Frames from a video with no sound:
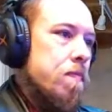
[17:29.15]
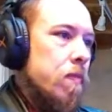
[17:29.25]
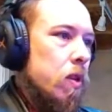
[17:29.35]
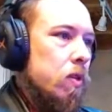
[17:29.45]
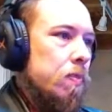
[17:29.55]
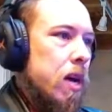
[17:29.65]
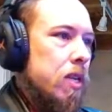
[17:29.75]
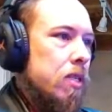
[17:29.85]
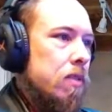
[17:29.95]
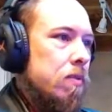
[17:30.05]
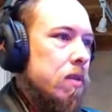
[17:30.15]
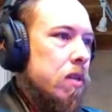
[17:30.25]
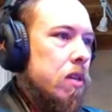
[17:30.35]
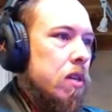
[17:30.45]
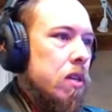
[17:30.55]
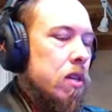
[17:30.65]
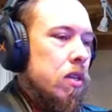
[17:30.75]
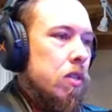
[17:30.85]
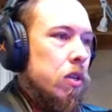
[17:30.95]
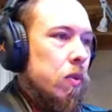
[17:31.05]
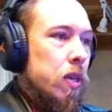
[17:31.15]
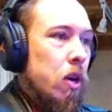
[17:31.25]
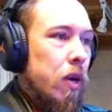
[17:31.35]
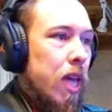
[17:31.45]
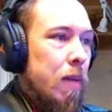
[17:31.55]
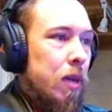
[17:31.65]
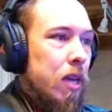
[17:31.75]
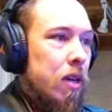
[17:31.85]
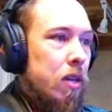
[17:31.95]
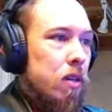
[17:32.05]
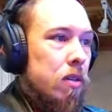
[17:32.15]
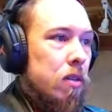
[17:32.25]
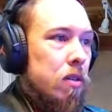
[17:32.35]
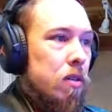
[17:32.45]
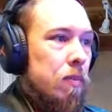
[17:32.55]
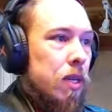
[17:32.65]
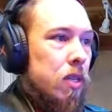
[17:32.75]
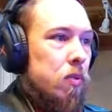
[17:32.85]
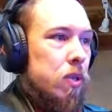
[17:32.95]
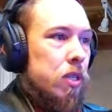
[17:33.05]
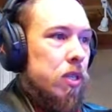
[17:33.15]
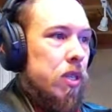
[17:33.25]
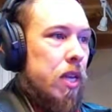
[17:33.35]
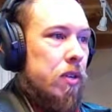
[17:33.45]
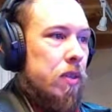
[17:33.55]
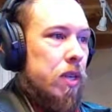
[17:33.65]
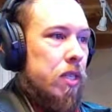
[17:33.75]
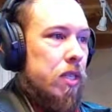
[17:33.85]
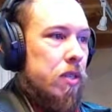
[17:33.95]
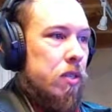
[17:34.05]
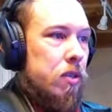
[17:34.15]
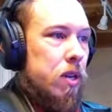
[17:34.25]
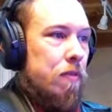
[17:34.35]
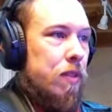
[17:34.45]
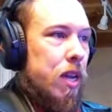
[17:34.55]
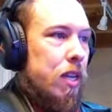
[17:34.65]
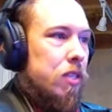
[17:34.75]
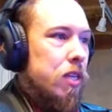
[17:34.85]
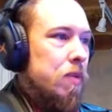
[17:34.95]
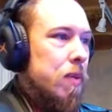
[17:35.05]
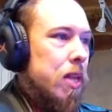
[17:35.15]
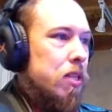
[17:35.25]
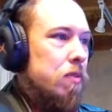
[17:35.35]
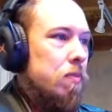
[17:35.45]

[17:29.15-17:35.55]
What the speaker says: No spots. So we know it can't be here because we just entered this, and sure enough, that edge doesn't match.